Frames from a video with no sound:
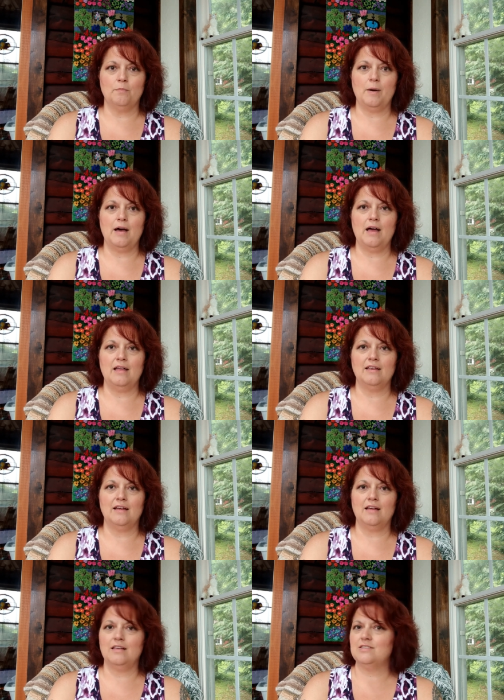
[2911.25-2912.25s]
but
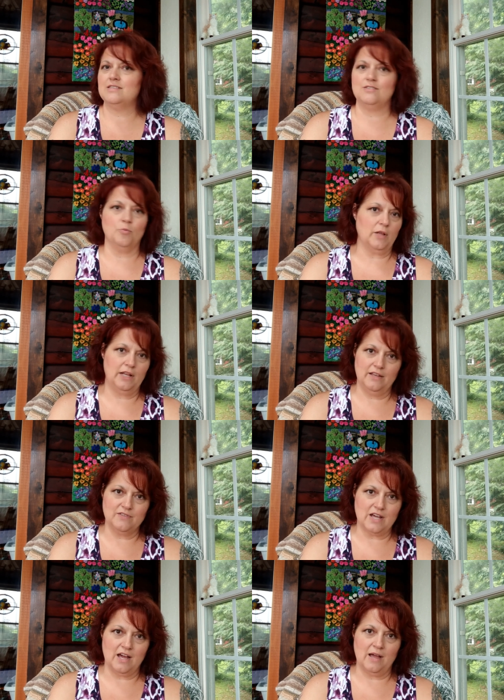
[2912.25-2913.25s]
it's still plenty of
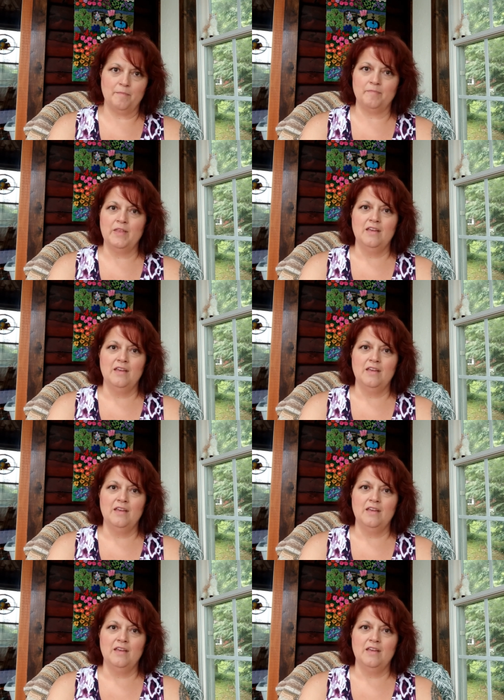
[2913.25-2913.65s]
time